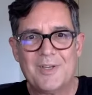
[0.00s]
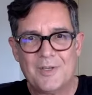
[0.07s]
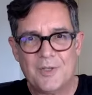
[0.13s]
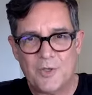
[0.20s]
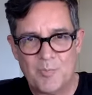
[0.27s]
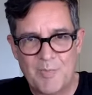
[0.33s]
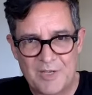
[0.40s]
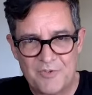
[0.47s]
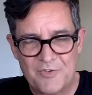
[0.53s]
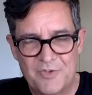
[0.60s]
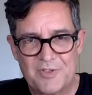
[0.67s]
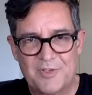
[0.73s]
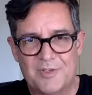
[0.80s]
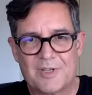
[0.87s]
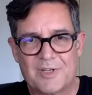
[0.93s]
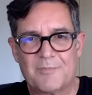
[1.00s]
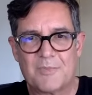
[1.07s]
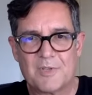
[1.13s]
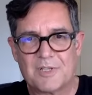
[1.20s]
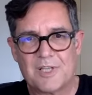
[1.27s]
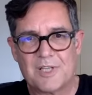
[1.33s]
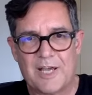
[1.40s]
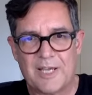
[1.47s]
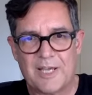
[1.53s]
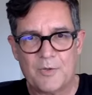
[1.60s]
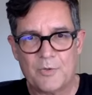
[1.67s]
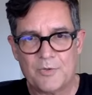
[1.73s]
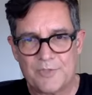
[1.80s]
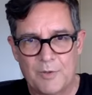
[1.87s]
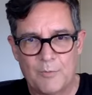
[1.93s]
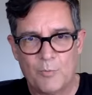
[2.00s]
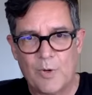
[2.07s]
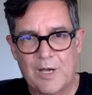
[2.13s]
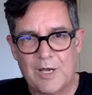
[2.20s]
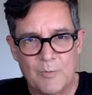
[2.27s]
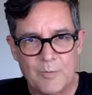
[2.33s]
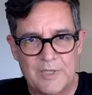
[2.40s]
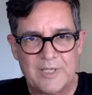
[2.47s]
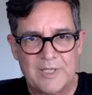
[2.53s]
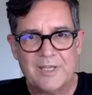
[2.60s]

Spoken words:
You mentioned the client who said, well,